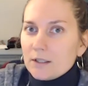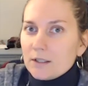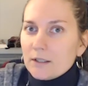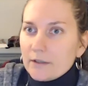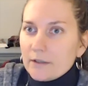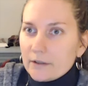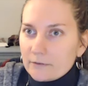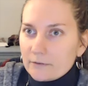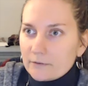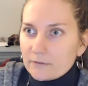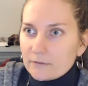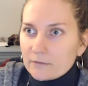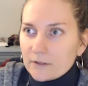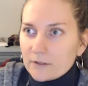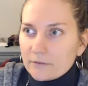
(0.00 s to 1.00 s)

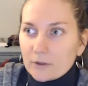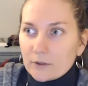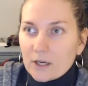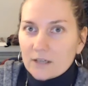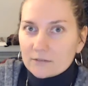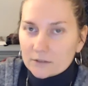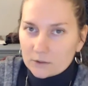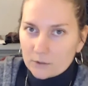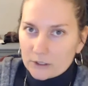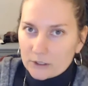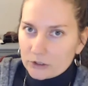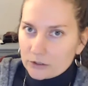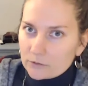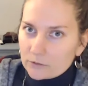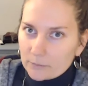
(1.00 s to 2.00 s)
if you have a
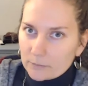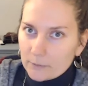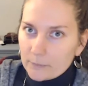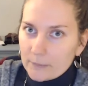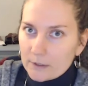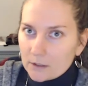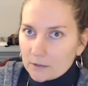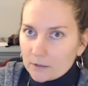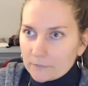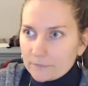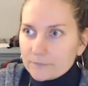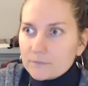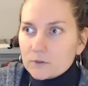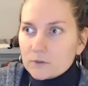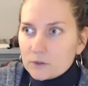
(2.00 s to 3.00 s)
question from a bidder.
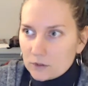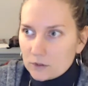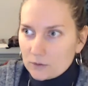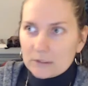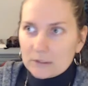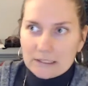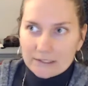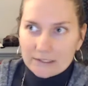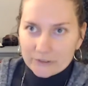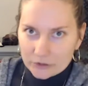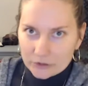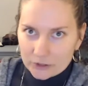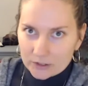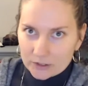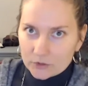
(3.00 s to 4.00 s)
So the
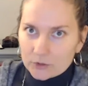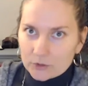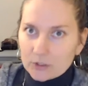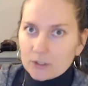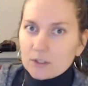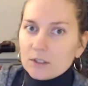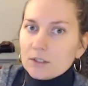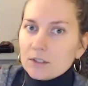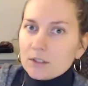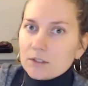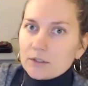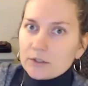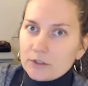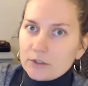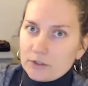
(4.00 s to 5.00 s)
answer is
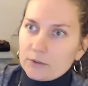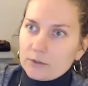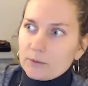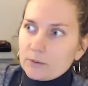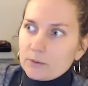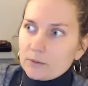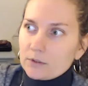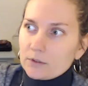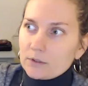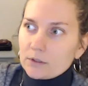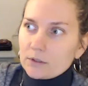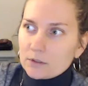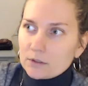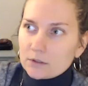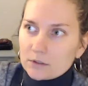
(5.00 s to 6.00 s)
you
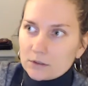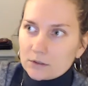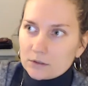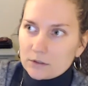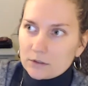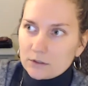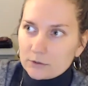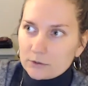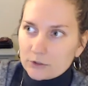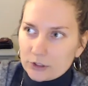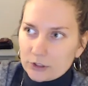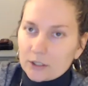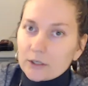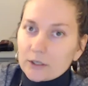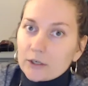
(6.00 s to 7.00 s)

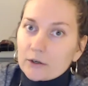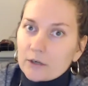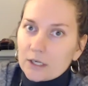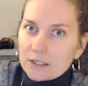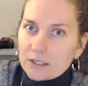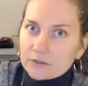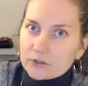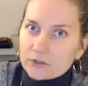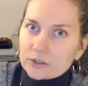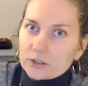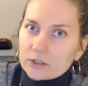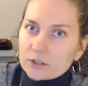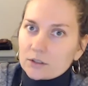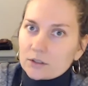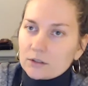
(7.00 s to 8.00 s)
share your
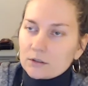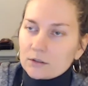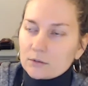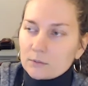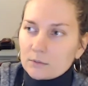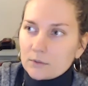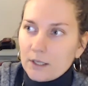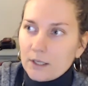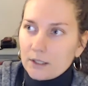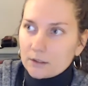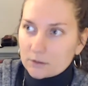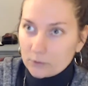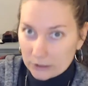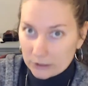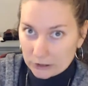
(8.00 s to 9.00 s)
answer and
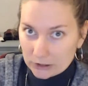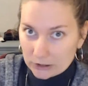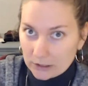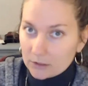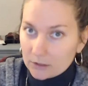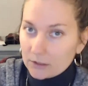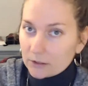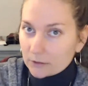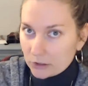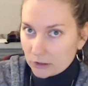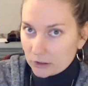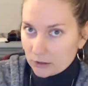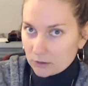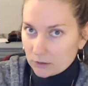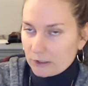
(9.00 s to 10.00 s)
the
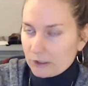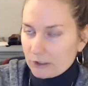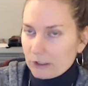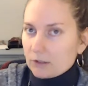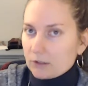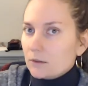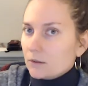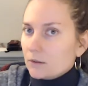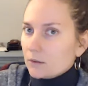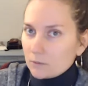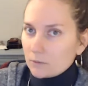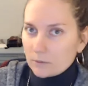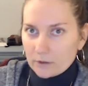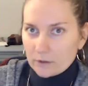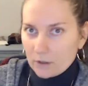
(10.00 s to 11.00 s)
original question
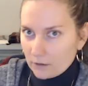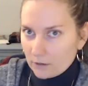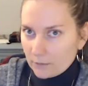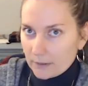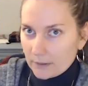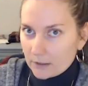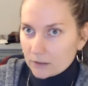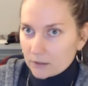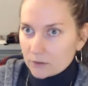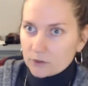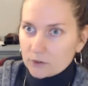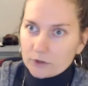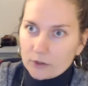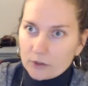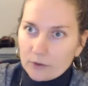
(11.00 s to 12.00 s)
with all the bidders,
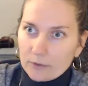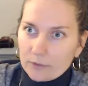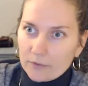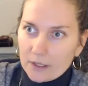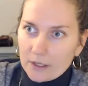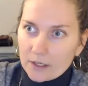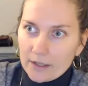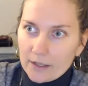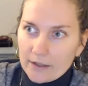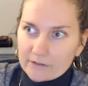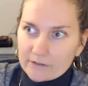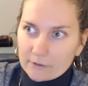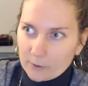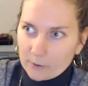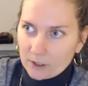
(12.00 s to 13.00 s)
so that
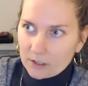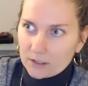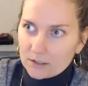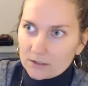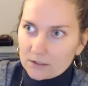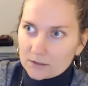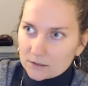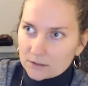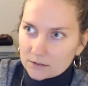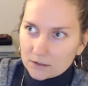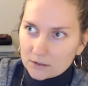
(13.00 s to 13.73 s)
everyone is